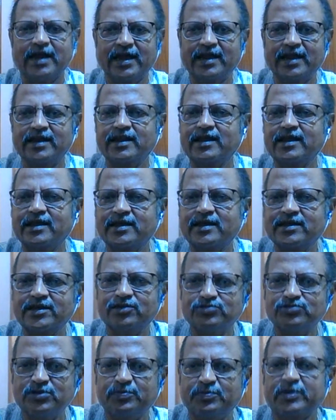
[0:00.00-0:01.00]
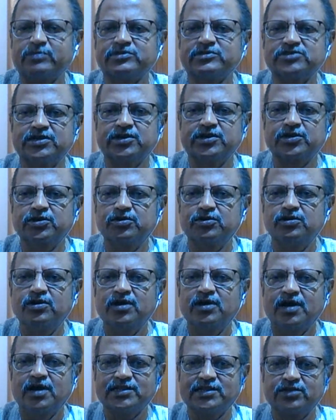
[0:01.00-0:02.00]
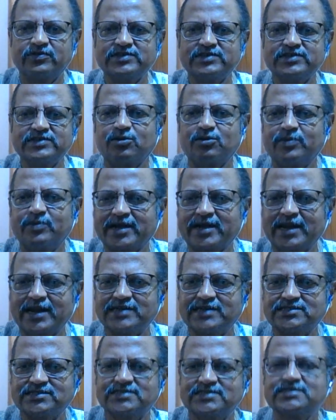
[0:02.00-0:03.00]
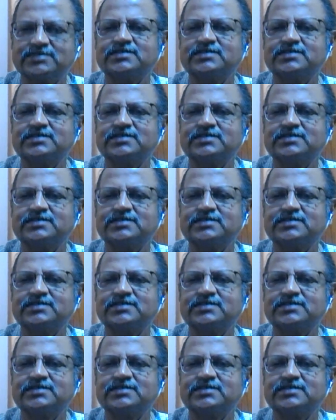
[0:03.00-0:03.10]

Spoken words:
I'll give the permission to you. Otherwise, there will be a clash.